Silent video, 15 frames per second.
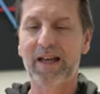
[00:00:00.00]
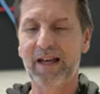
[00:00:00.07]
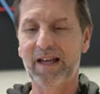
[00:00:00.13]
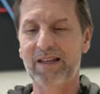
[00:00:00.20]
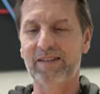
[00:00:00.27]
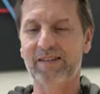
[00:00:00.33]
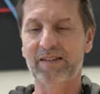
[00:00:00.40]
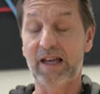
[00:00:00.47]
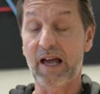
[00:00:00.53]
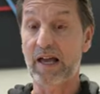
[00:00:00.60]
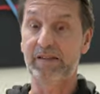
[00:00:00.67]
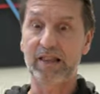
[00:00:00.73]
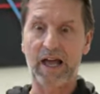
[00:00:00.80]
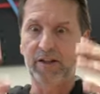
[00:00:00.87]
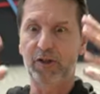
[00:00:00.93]
and
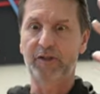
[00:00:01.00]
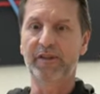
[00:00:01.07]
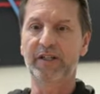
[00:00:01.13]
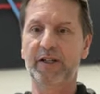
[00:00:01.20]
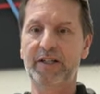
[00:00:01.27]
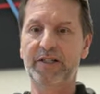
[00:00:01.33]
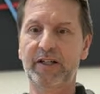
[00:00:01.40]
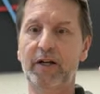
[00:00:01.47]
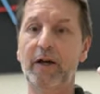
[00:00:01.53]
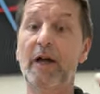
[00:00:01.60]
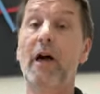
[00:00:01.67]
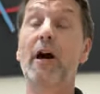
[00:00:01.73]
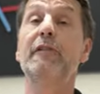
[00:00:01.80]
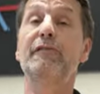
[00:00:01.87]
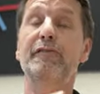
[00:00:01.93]
I got the idea.
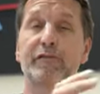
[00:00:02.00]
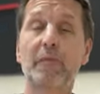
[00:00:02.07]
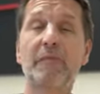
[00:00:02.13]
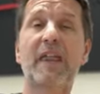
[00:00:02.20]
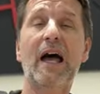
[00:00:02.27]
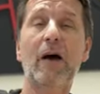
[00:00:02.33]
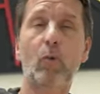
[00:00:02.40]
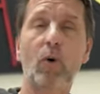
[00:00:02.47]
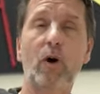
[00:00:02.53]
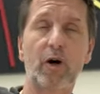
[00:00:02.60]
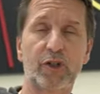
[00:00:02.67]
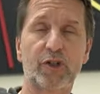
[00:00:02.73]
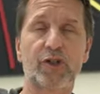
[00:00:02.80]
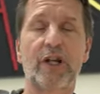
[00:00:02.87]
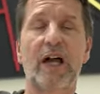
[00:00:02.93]
And from that
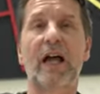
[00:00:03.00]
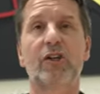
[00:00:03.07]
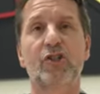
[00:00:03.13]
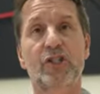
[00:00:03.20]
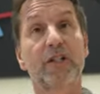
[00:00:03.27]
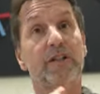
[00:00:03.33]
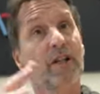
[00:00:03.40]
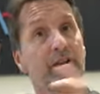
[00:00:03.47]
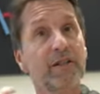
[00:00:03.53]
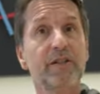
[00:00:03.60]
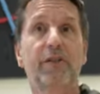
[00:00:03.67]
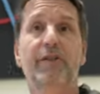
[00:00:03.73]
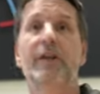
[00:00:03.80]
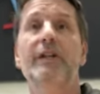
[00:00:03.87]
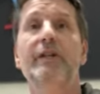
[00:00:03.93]
watch, actually another
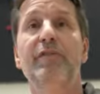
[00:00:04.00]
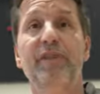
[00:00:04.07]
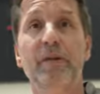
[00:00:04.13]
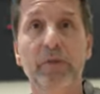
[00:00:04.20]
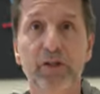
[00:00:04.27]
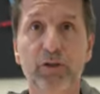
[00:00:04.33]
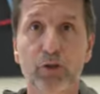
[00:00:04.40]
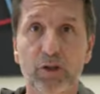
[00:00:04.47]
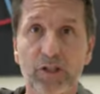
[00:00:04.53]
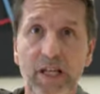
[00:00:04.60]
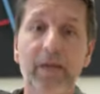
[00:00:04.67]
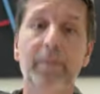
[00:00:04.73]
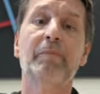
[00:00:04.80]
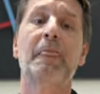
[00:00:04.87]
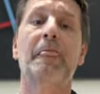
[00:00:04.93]
designer, Fabrice
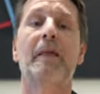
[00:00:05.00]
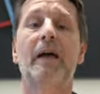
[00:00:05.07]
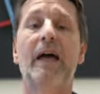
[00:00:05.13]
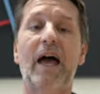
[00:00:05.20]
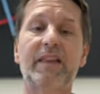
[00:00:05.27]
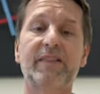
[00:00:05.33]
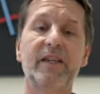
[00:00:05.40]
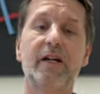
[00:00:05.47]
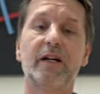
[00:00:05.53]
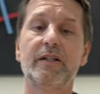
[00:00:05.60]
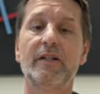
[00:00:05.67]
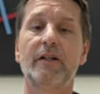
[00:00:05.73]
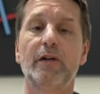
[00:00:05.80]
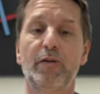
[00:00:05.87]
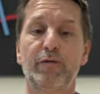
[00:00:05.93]
Gonnet, had the
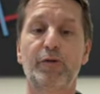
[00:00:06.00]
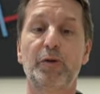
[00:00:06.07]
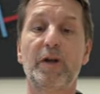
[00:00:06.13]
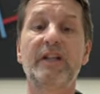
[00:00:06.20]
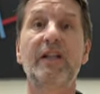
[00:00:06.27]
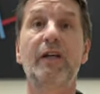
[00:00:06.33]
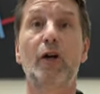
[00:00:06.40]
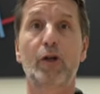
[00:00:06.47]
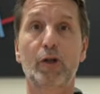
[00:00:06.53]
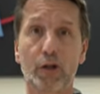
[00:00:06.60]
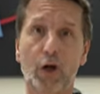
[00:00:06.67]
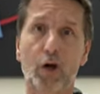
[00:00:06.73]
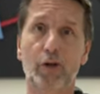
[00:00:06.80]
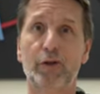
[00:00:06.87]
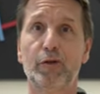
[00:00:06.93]
idea of creating a
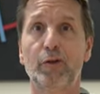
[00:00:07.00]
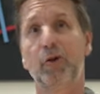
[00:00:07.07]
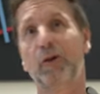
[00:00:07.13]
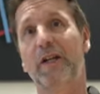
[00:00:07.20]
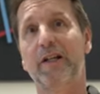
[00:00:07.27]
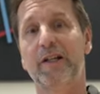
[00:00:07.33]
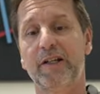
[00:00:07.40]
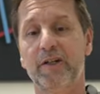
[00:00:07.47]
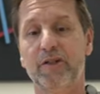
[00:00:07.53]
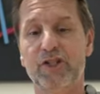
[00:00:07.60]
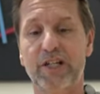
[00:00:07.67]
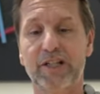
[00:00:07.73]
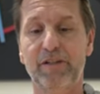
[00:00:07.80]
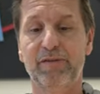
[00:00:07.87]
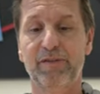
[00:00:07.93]
clock looking like a
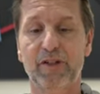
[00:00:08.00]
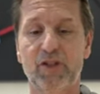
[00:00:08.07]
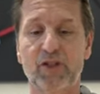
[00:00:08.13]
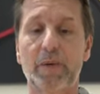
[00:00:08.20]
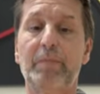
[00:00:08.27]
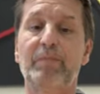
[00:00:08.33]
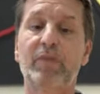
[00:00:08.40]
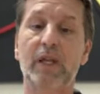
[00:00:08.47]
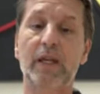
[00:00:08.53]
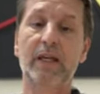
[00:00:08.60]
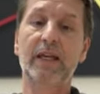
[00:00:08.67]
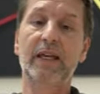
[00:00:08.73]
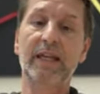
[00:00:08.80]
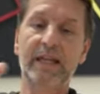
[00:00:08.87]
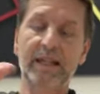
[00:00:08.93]
jellyfish.
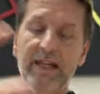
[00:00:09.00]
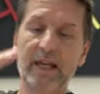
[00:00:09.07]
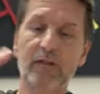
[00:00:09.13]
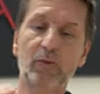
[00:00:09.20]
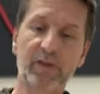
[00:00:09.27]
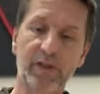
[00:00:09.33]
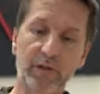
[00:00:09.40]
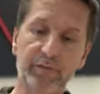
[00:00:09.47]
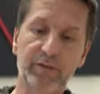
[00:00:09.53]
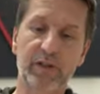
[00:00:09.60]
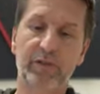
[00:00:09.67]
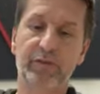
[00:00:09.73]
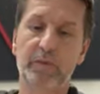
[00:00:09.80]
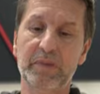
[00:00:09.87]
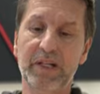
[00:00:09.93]
Again, with our
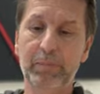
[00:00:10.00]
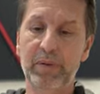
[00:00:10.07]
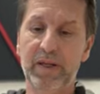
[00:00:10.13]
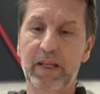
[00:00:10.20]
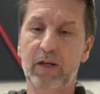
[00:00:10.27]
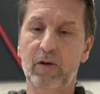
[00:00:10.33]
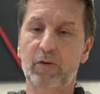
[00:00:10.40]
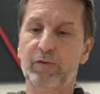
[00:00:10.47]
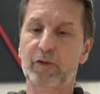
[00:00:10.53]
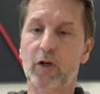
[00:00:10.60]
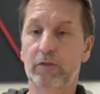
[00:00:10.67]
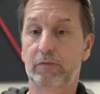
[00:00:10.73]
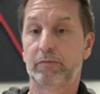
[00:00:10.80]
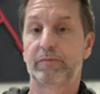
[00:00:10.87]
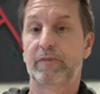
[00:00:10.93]
friends from L'Epée, who've
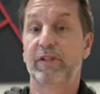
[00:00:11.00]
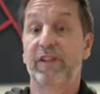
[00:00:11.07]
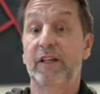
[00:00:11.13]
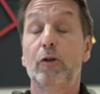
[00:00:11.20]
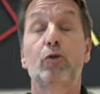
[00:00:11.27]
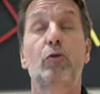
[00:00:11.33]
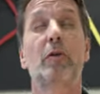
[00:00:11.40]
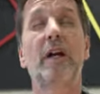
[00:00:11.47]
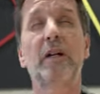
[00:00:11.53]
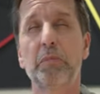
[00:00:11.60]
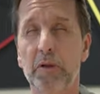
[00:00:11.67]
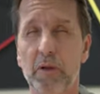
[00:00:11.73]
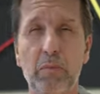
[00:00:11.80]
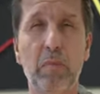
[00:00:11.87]
got this incredible